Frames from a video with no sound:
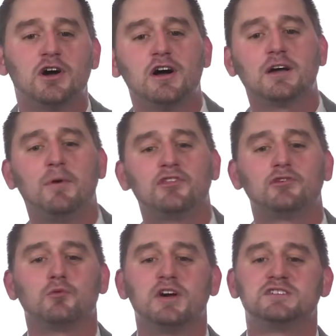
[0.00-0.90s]
talk
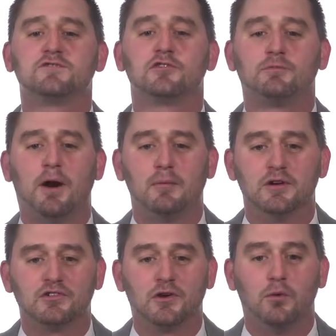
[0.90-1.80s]
about the right to first
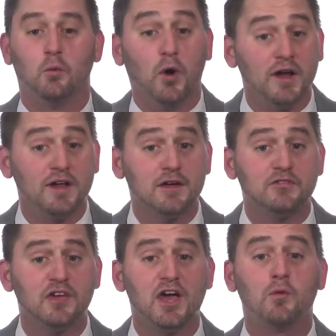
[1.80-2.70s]
publish, what it
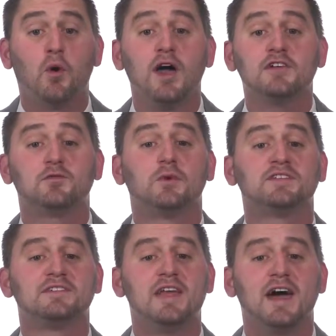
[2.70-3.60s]
is, and why it's
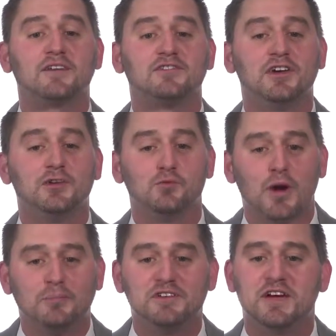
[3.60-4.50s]
what's next in
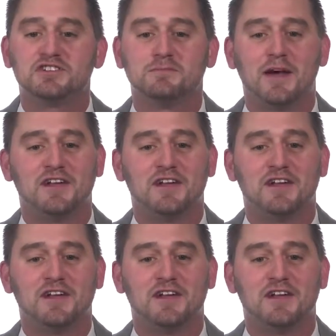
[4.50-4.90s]
reputation